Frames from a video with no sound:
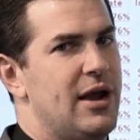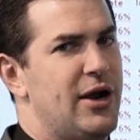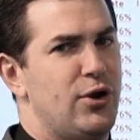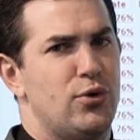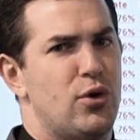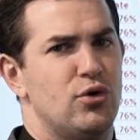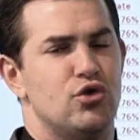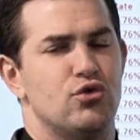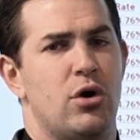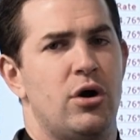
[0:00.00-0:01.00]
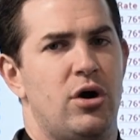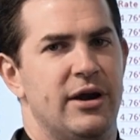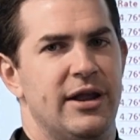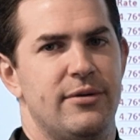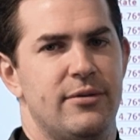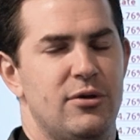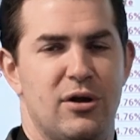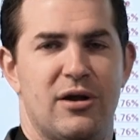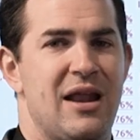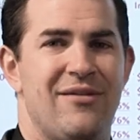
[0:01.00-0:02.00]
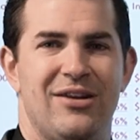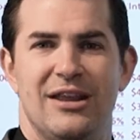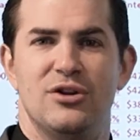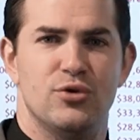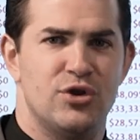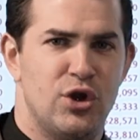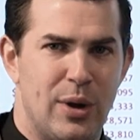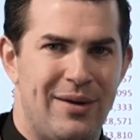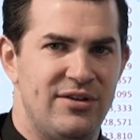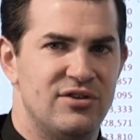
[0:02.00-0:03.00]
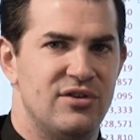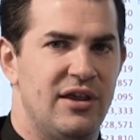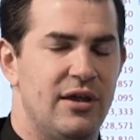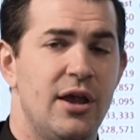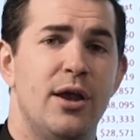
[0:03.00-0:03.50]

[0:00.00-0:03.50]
and you don't draw on it, you're not going to have any interest due, obviously.